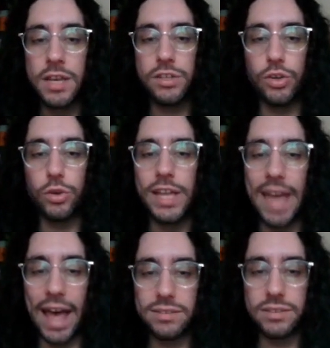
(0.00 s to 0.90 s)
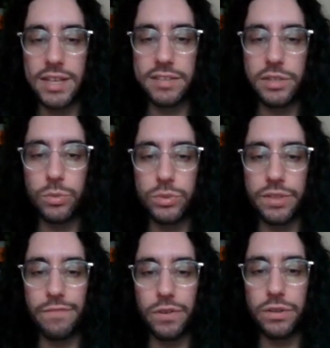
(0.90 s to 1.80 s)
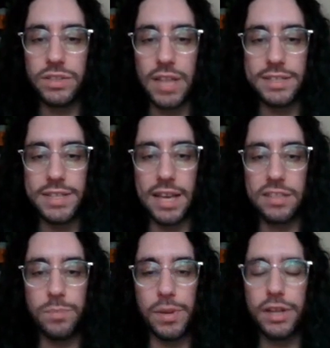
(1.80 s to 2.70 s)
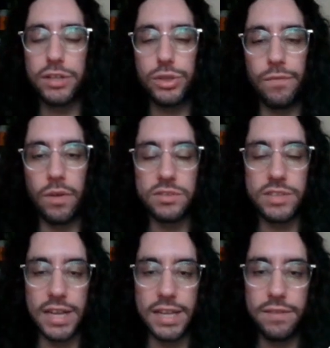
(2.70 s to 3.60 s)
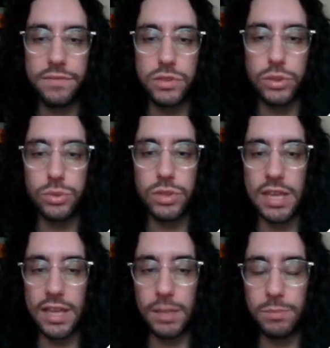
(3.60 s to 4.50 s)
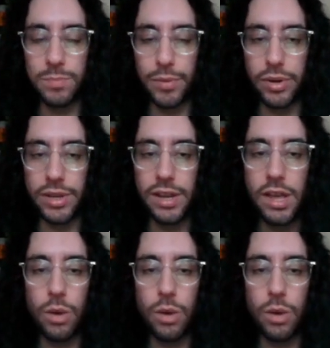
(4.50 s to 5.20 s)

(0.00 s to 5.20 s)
Nucleic acid testing was the first line test, but it can show false negatives due to the eclipse period,